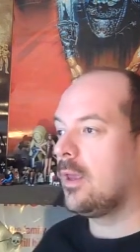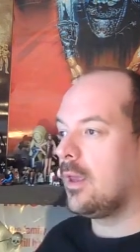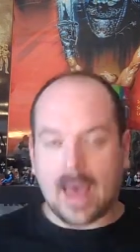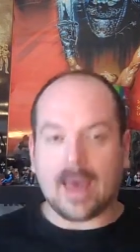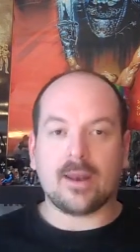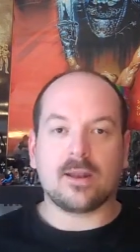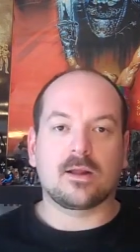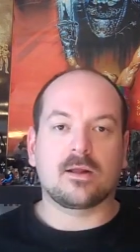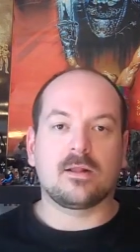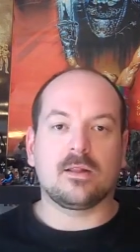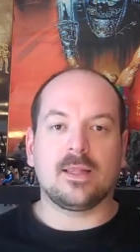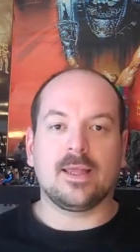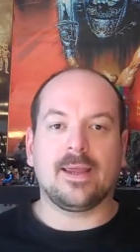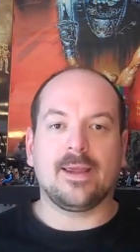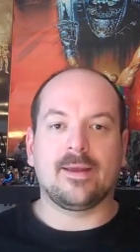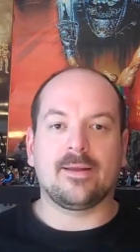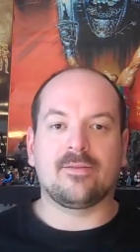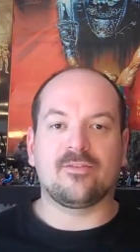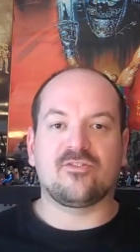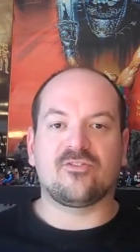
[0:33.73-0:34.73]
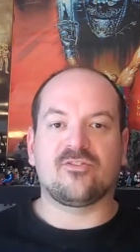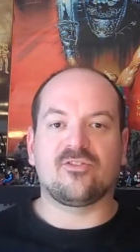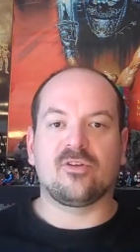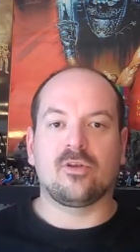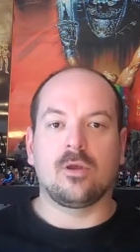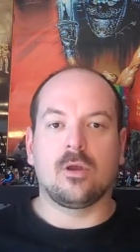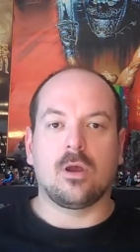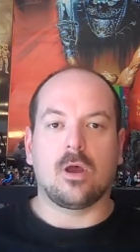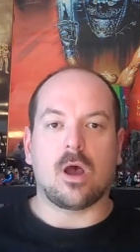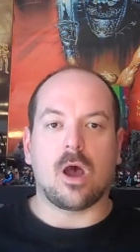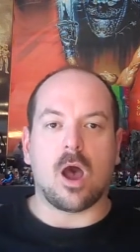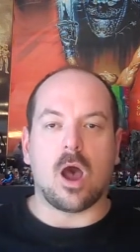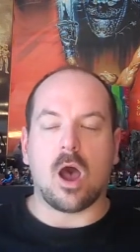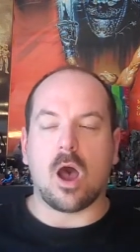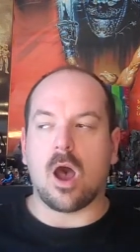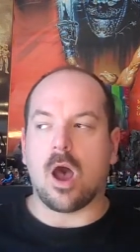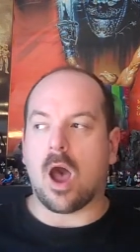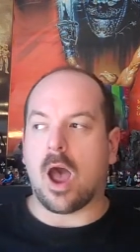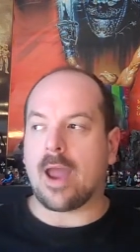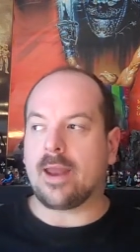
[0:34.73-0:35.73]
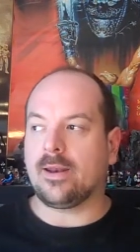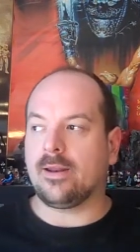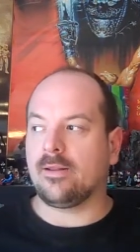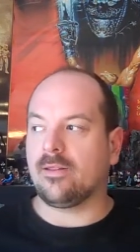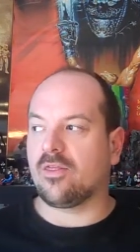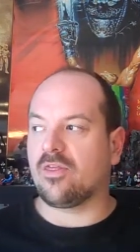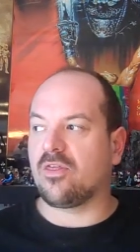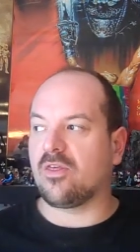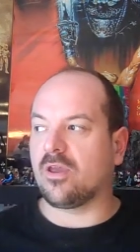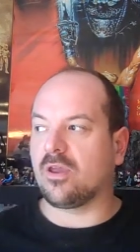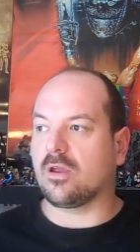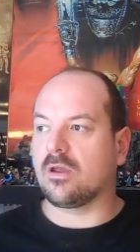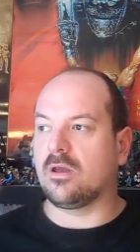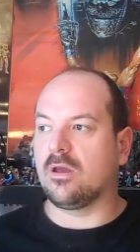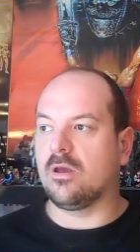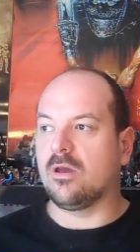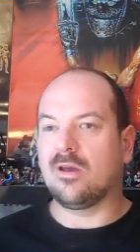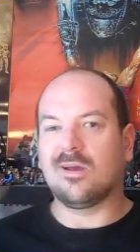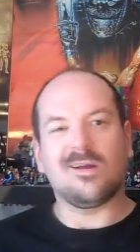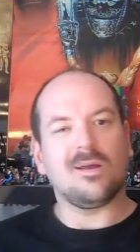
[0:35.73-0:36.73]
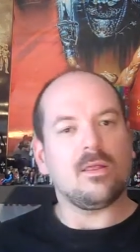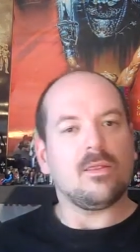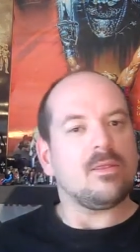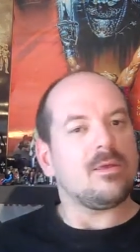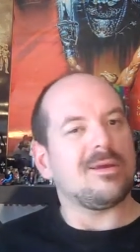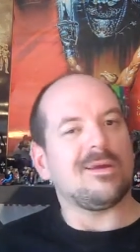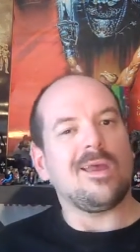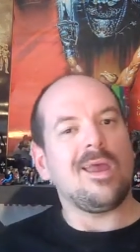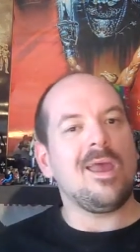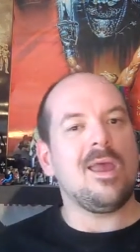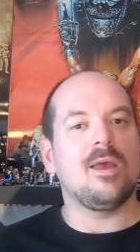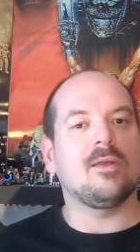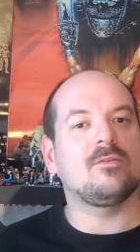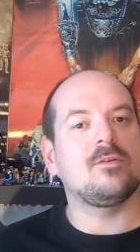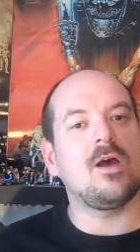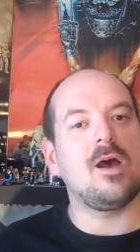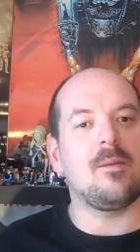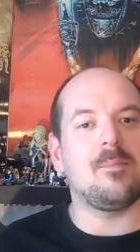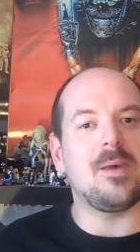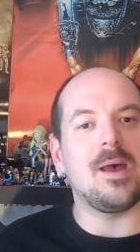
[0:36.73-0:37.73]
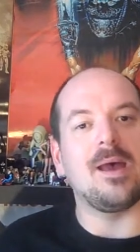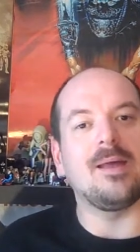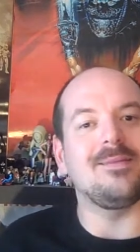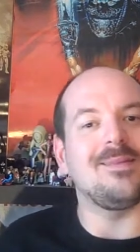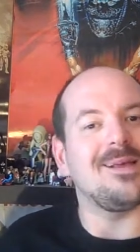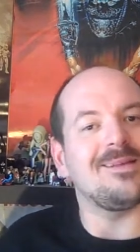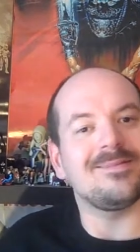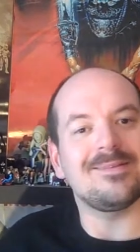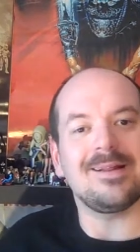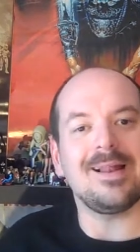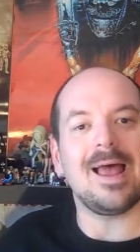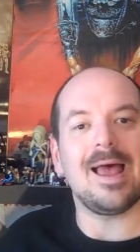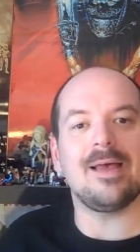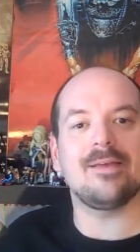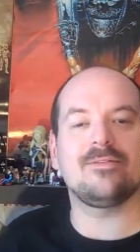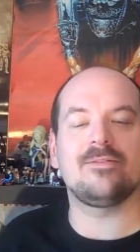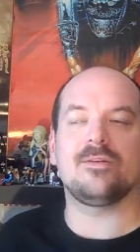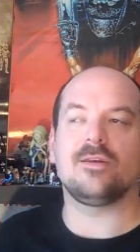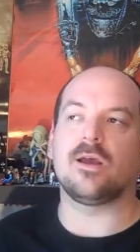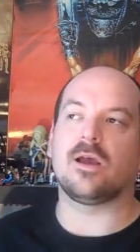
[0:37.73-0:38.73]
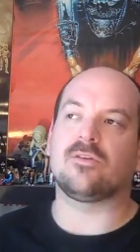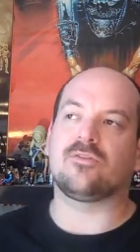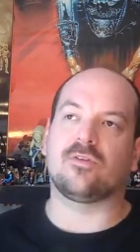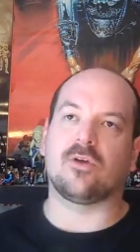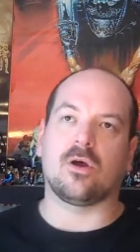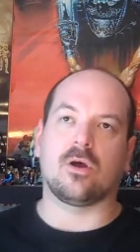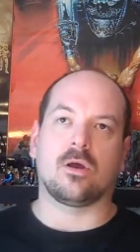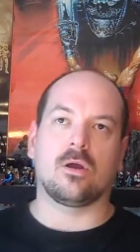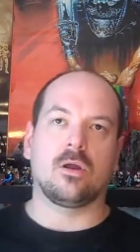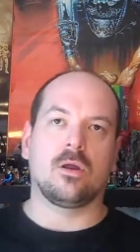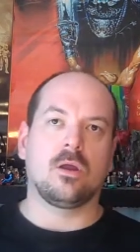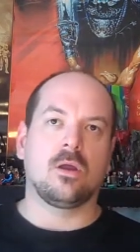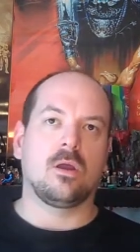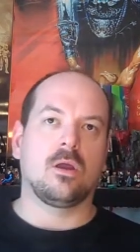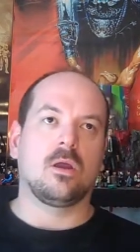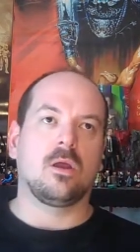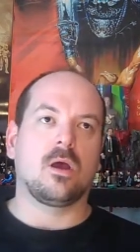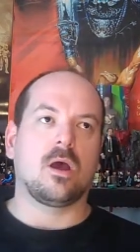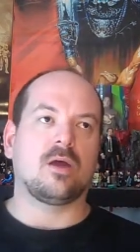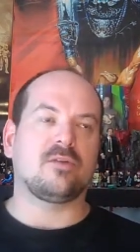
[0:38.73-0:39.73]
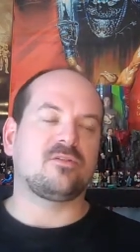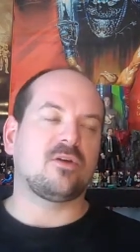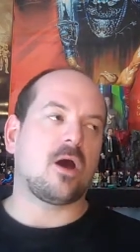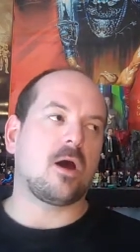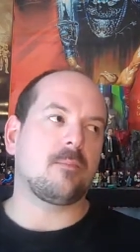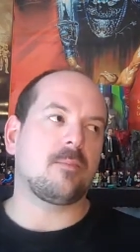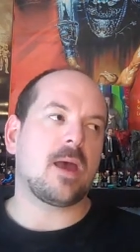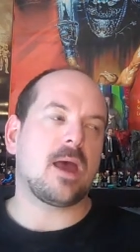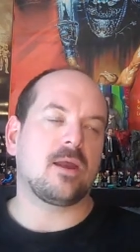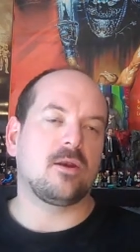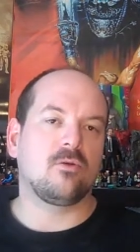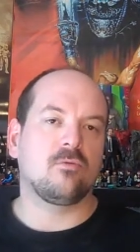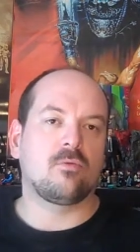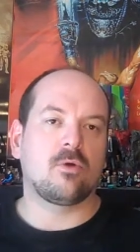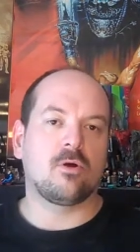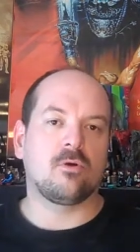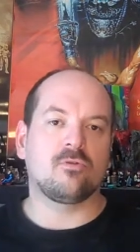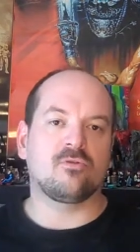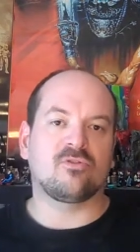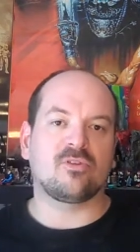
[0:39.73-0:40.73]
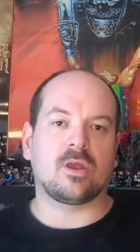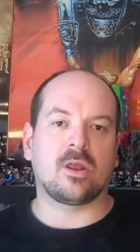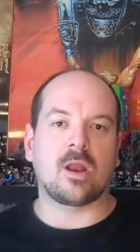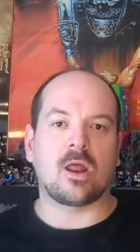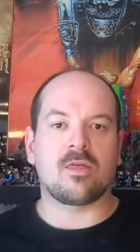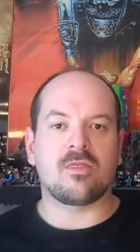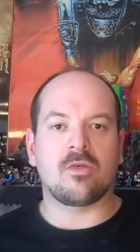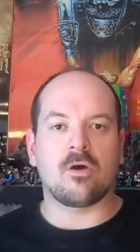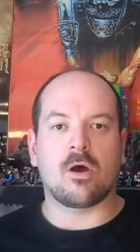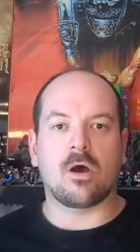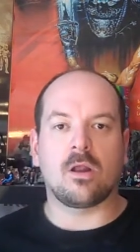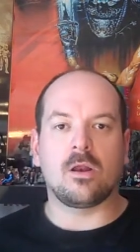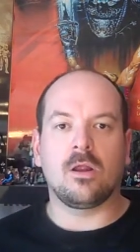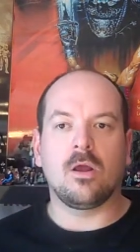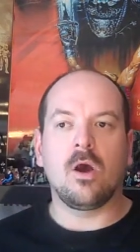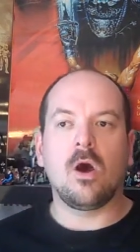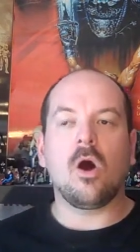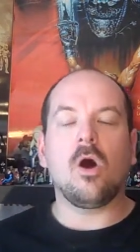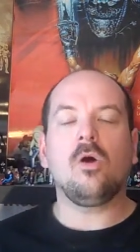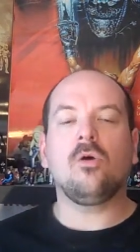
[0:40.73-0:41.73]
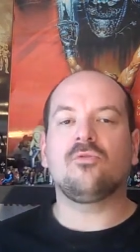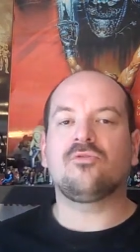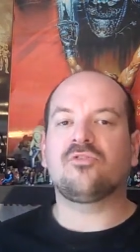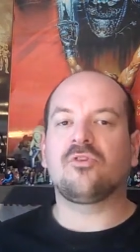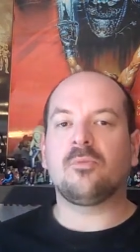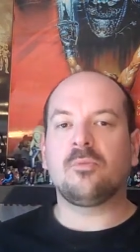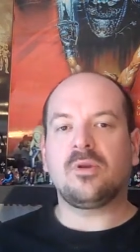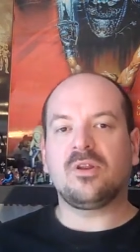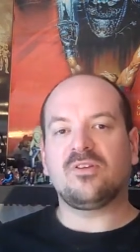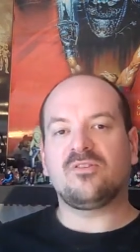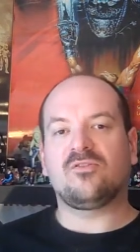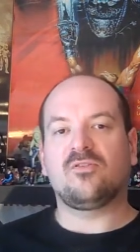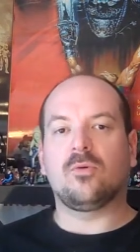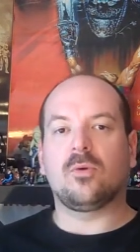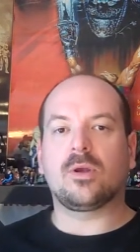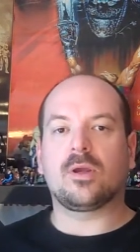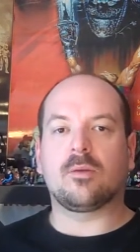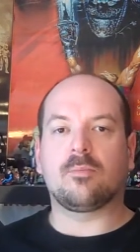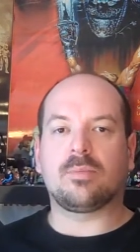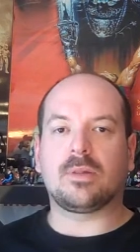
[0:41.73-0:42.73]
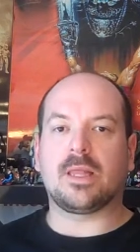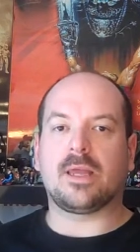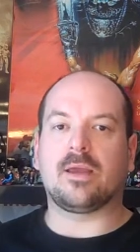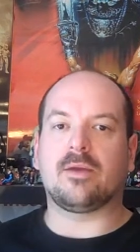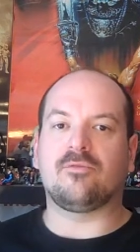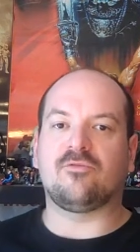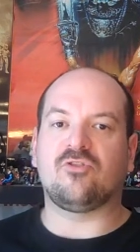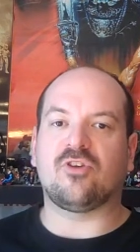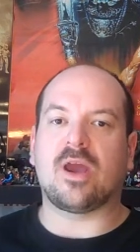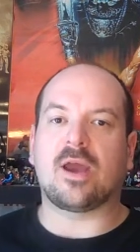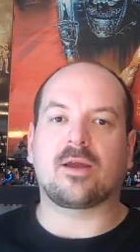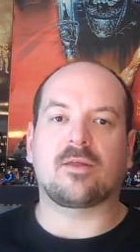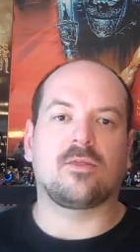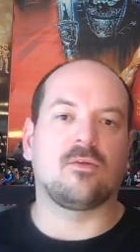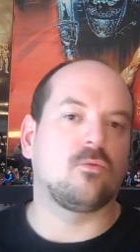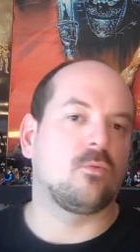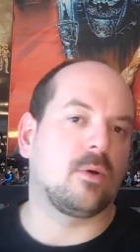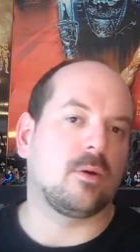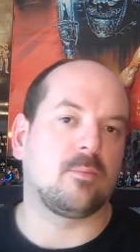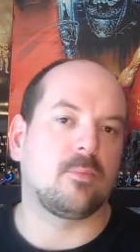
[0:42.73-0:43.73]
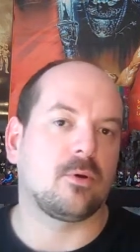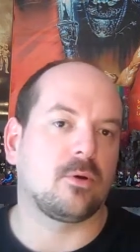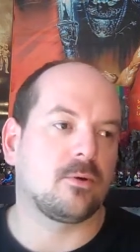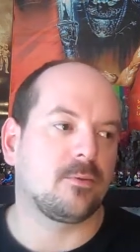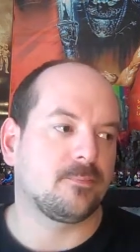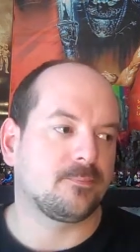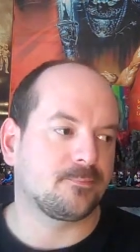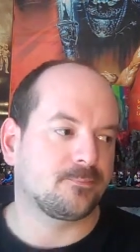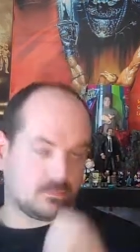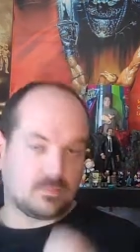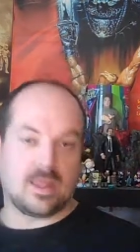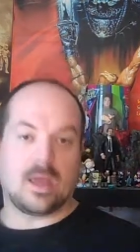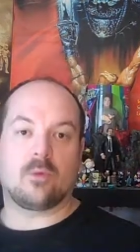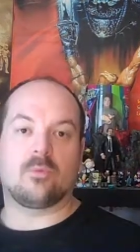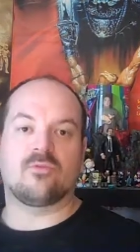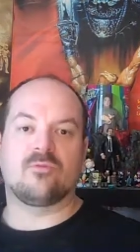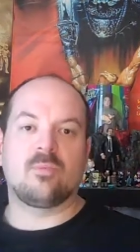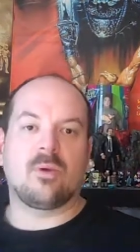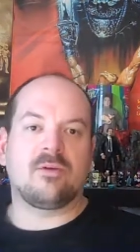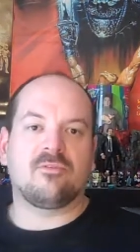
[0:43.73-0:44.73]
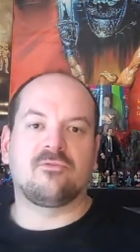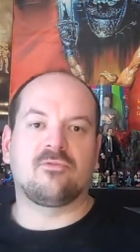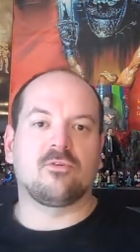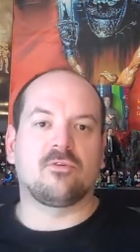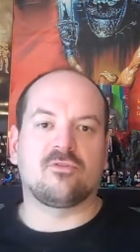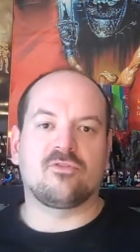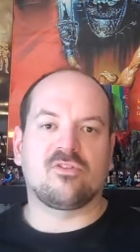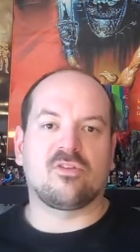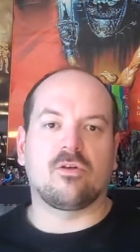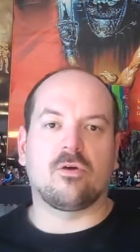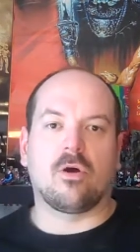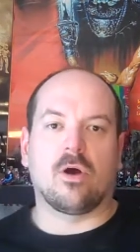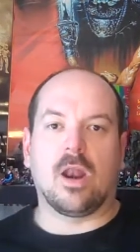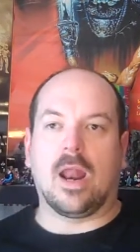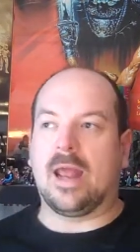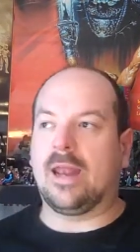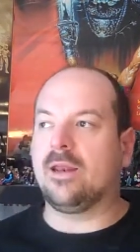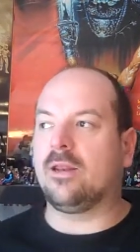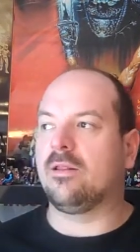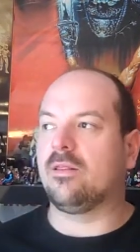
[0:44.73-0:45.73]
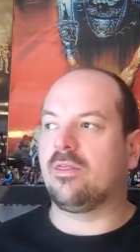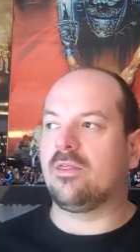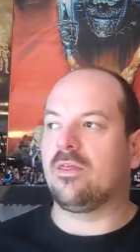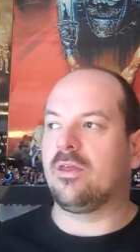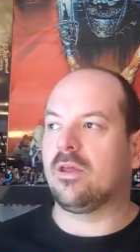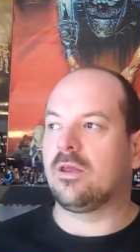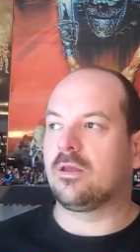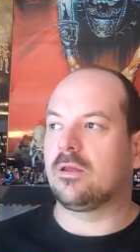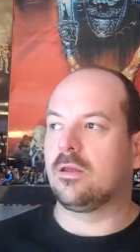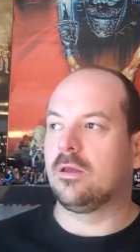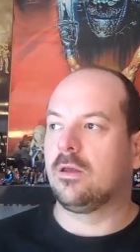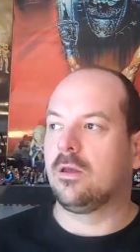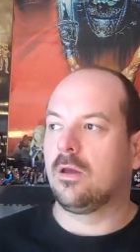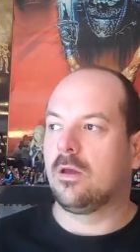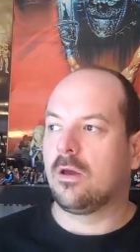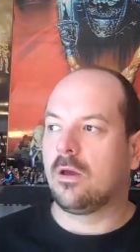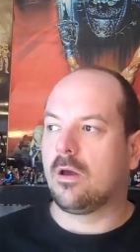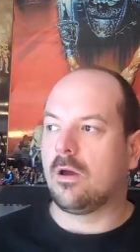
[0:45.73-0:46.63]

At a glance, I didn't think, hey, a top hat, that's classy. I saw a top hat and a rose, and I thought, oh, somebody's doing a play of Jack the Ripper. That was my first thought. I didn't think,